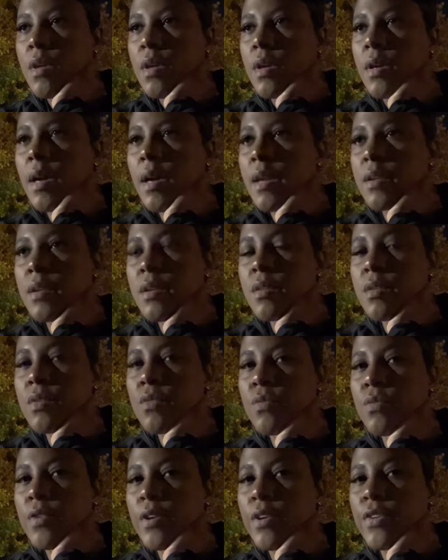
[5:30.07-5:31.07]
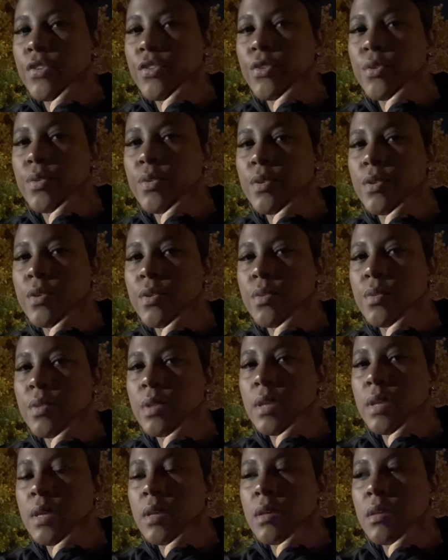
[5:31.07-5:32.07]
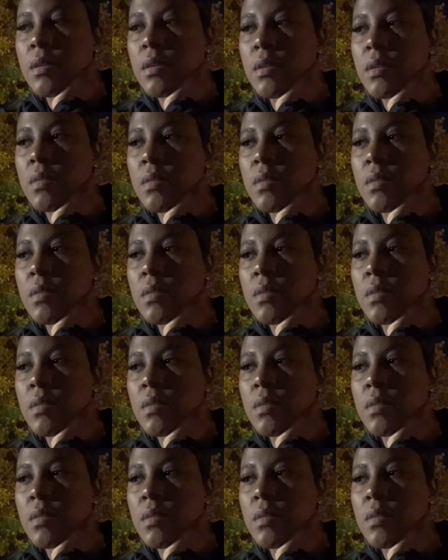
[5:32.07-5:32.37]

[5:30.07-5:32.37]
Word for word: God doesn't rush you to do things.